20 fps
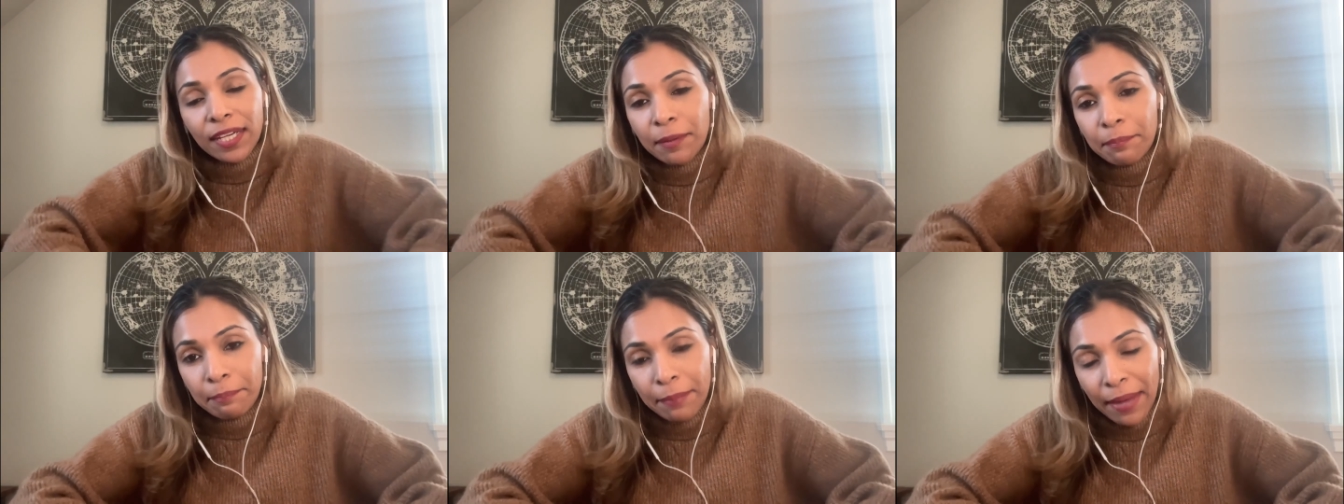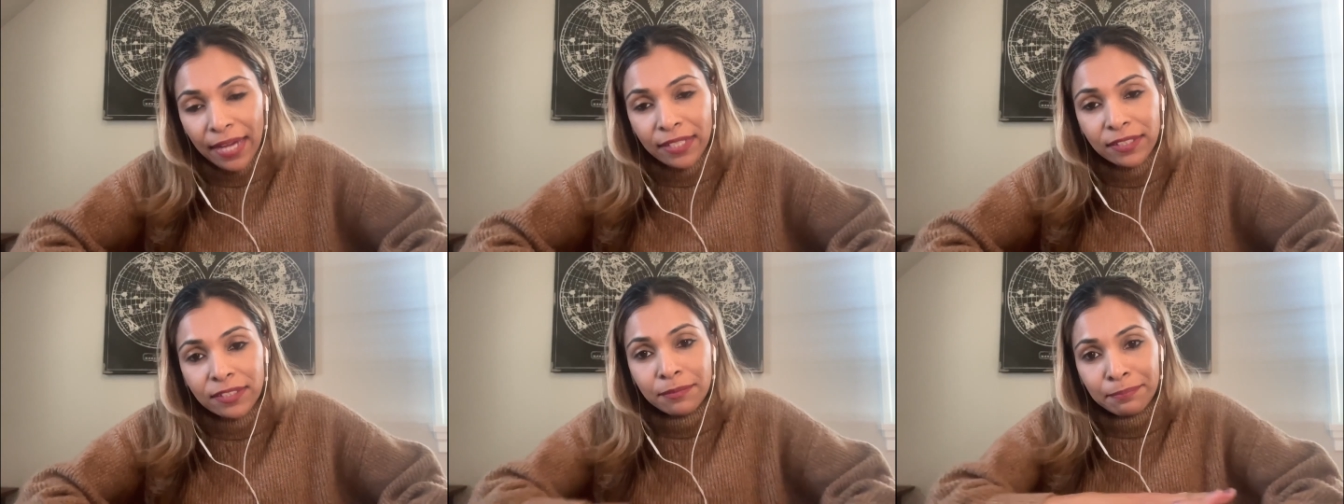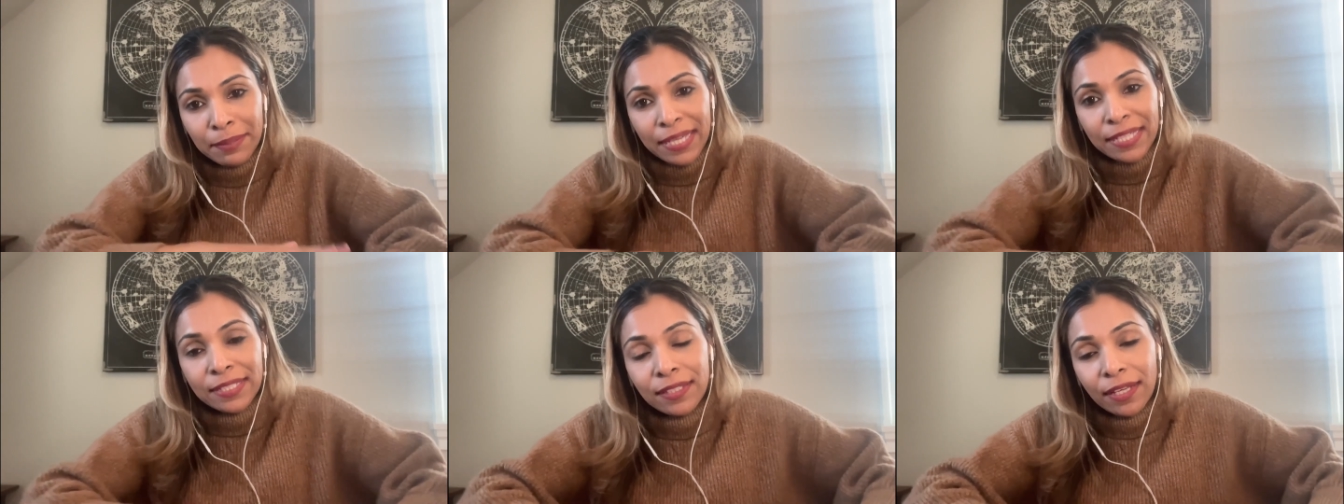get back to
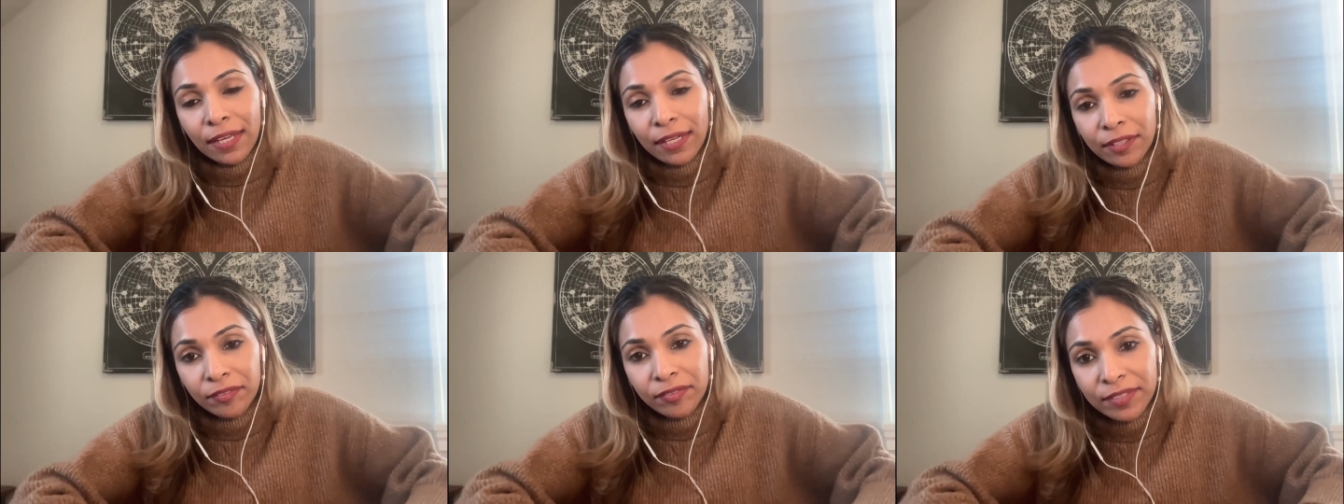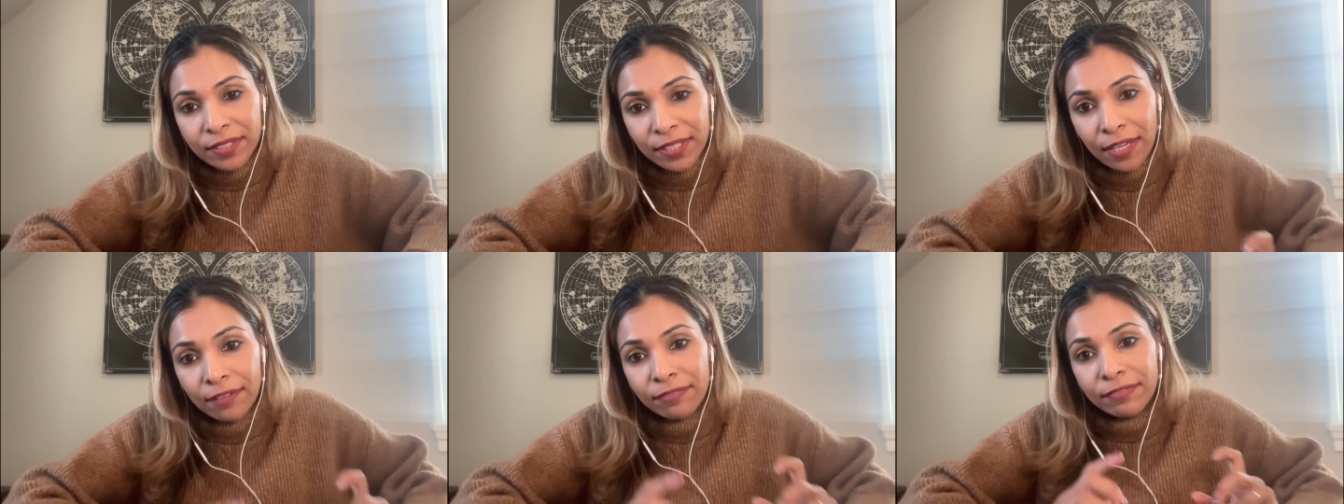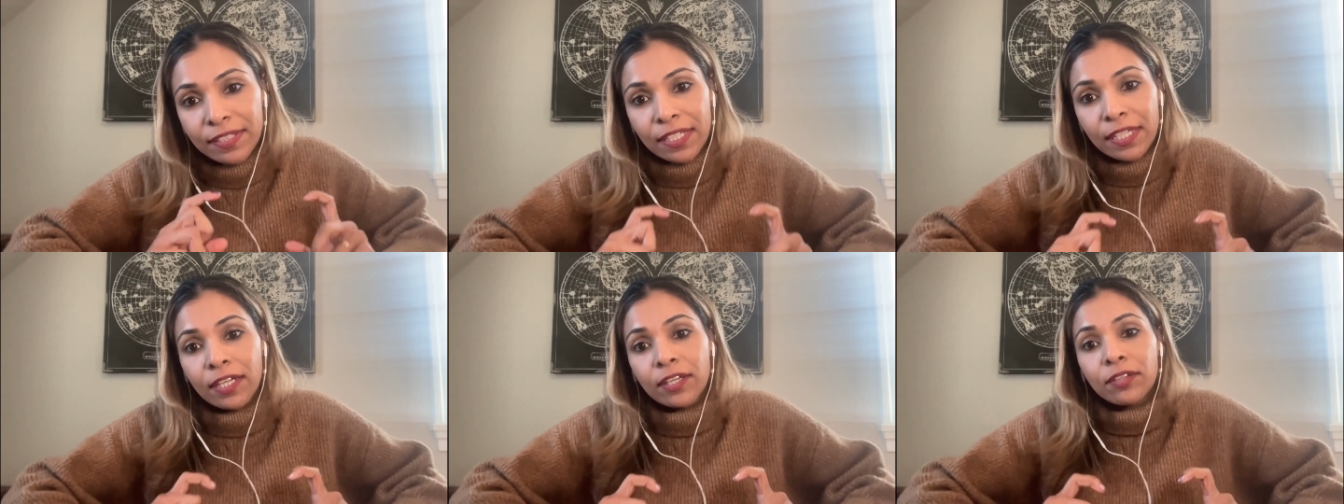baseline of
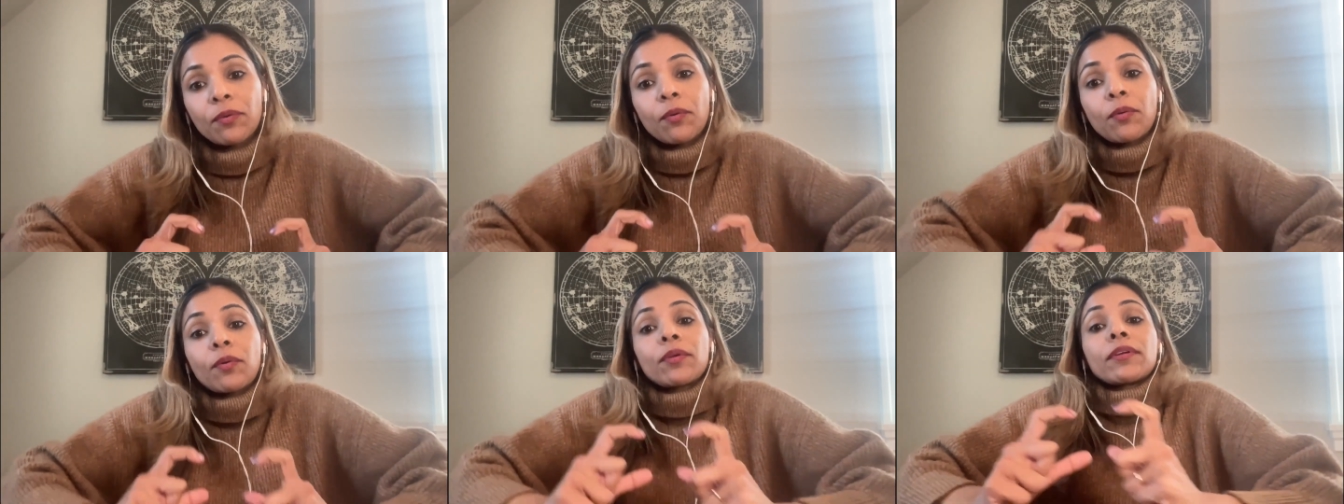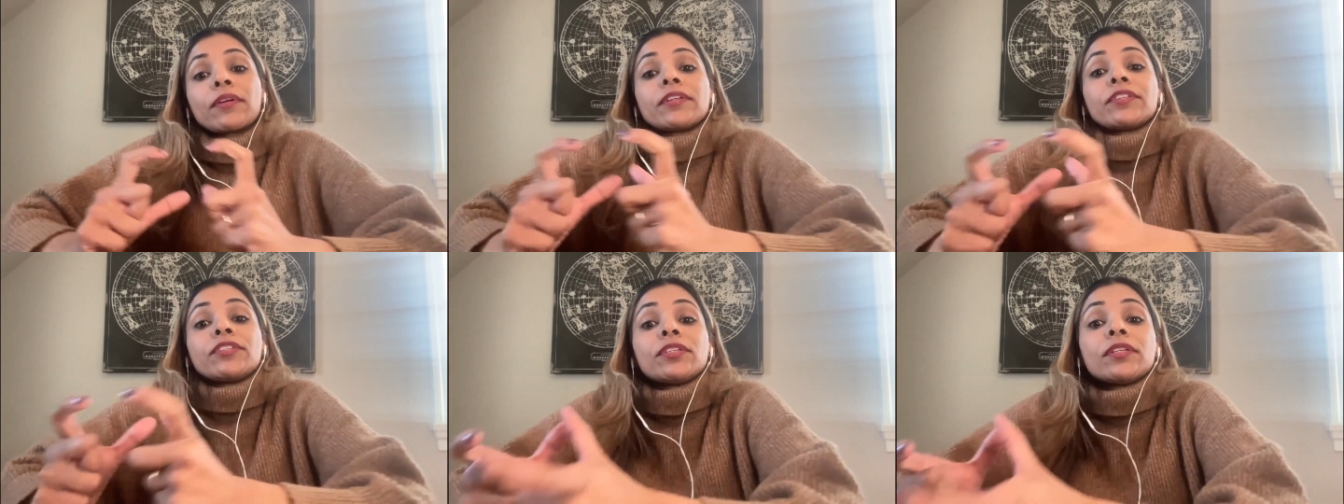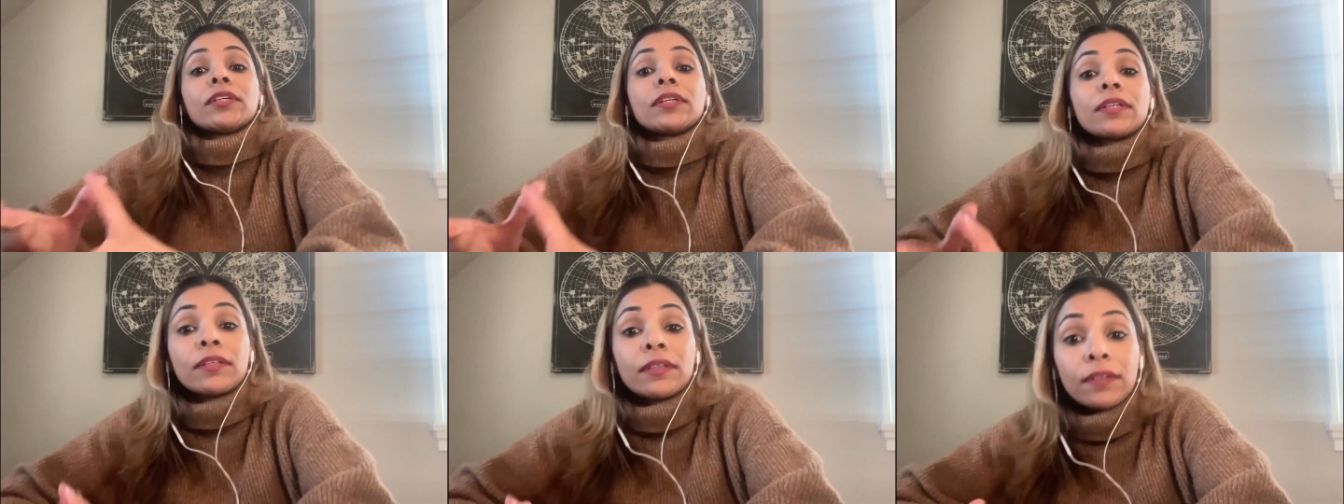safety in order
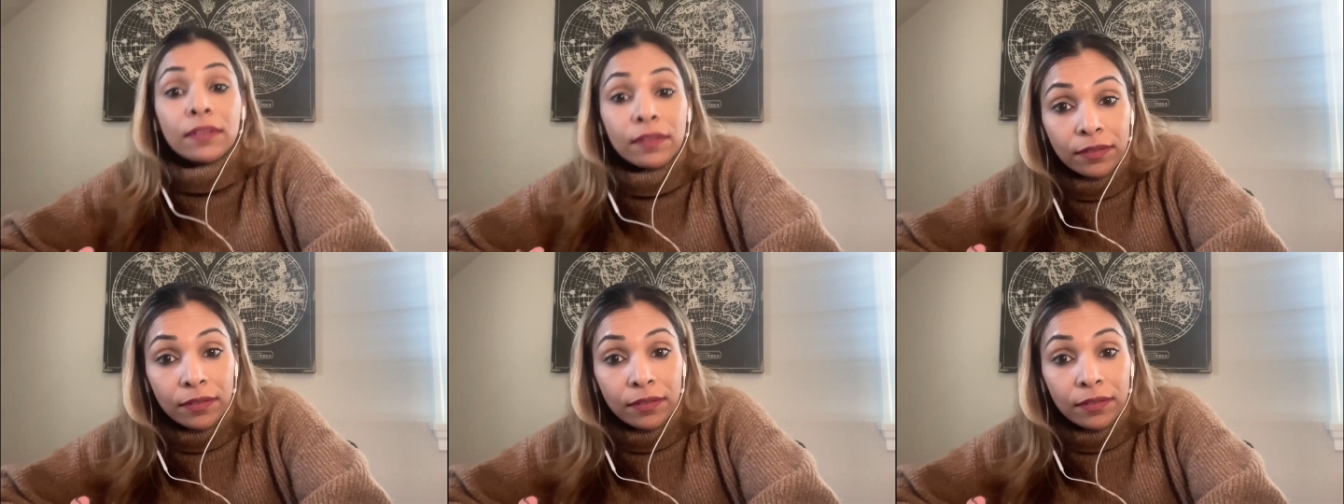to